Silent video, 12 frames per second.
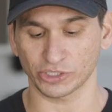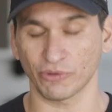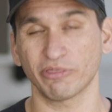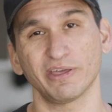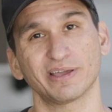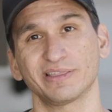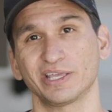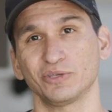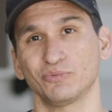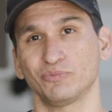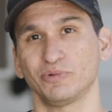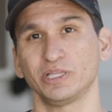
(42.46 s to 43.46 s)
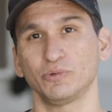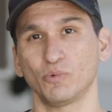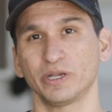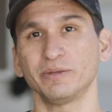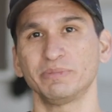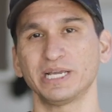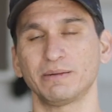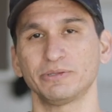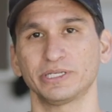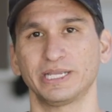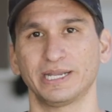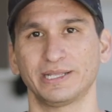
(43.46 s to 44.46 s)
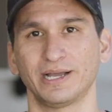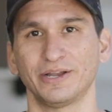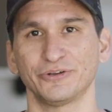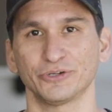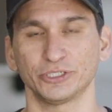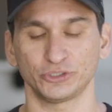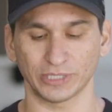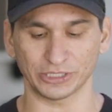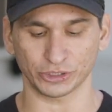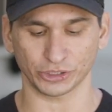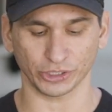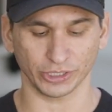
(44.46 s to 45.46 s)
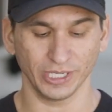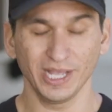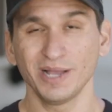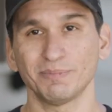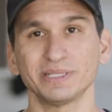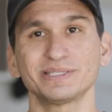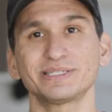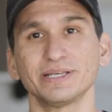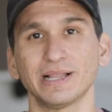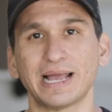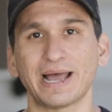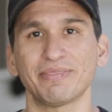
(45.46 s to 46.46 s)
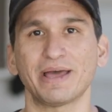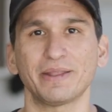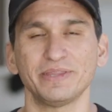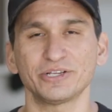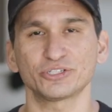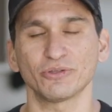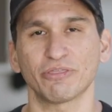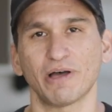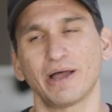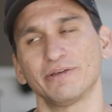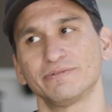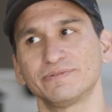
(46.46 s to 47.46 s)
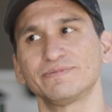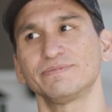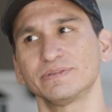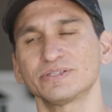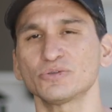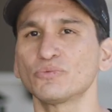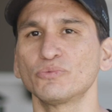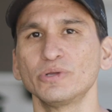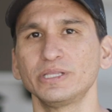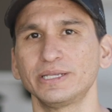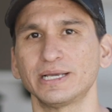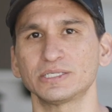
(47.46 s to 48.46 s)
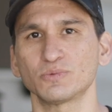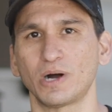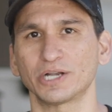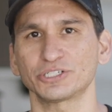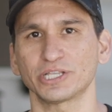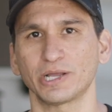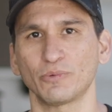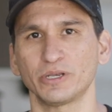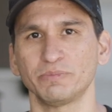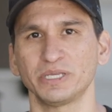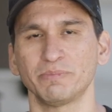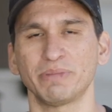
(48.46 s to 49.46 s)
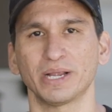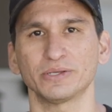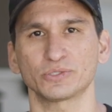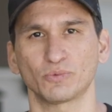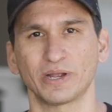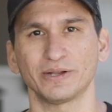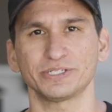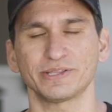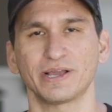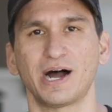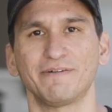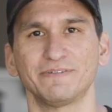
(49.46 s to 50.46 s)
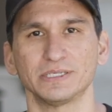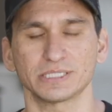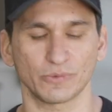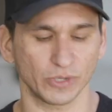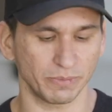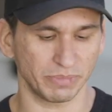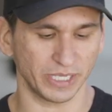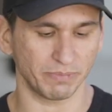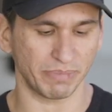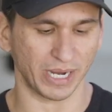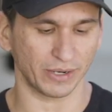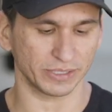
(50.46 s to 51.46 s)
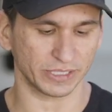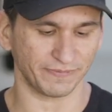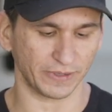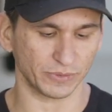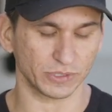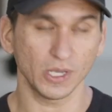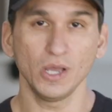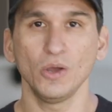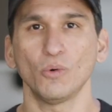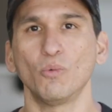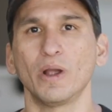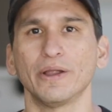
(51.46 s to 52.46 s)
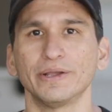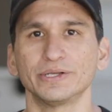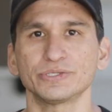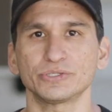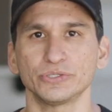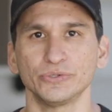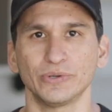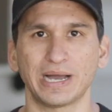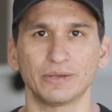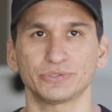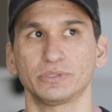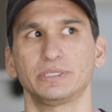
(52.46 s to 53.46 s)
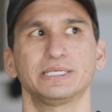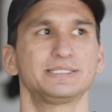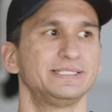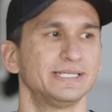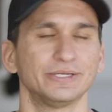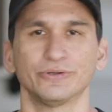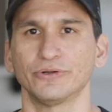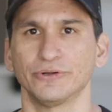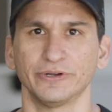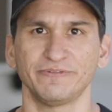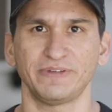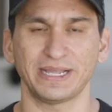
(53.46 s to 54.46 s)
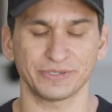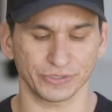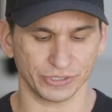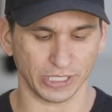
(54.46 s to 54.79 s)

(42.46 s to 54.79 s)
so thick that you really wouldn't be able to get it under a dress shirt. But still, I had that initial thought of, it's a really nice watch that I wouldn't be embarrassed wearing to the office. I wouldn't be embarrassed if I was wearing a suit out to a nice dinner or an event or